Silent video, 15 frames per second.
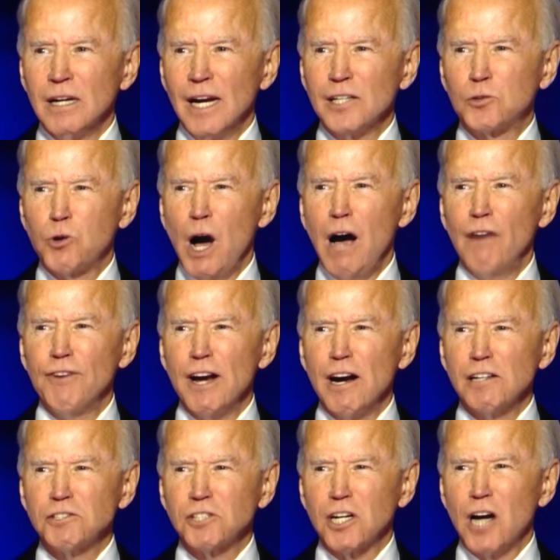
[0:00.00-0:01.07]
And 12
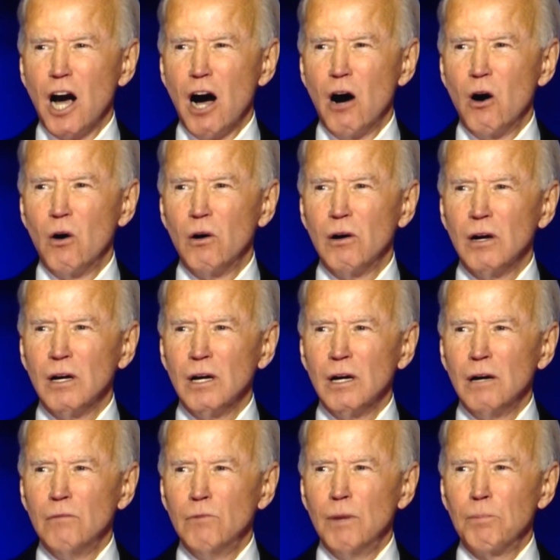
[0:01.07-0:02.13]
years ago,
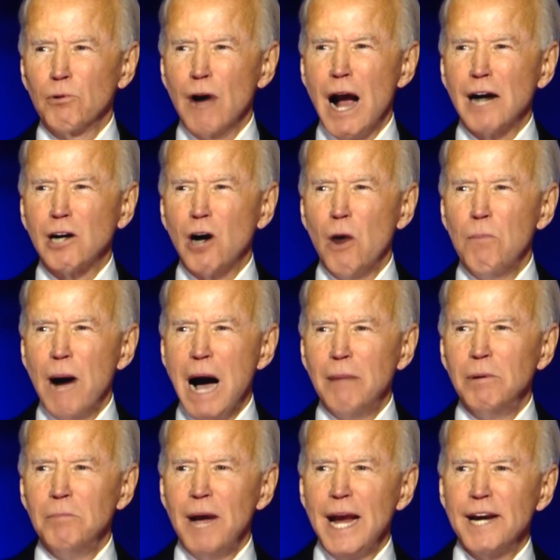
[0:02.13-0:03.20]
when Barack
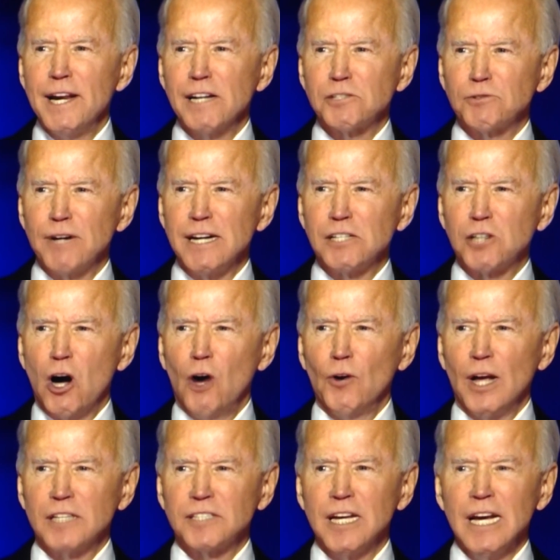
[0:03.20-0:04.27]
Obama made history, he told
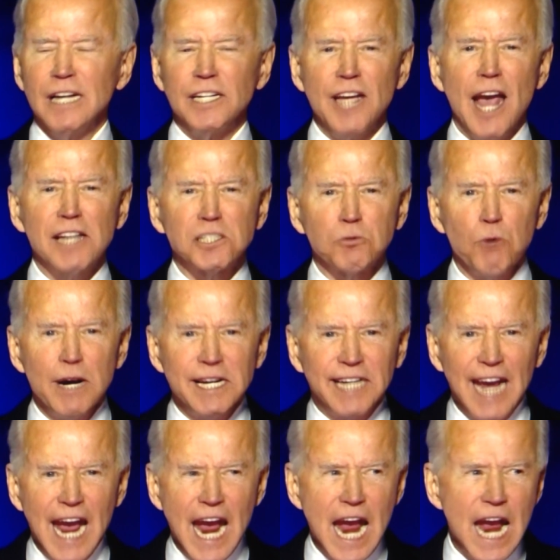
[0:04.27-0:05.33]
us, yes, we
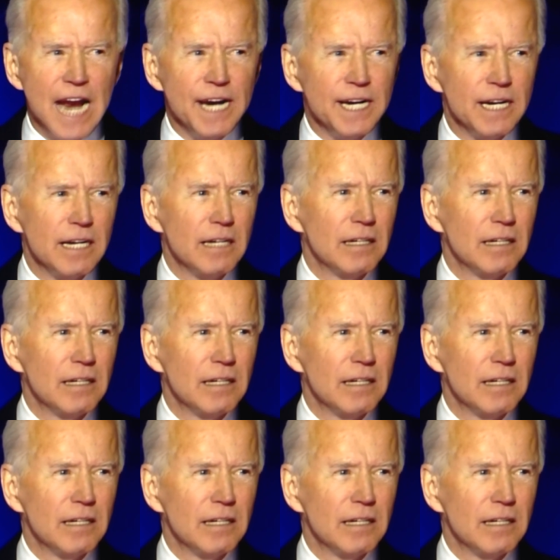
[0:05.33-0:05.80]
can.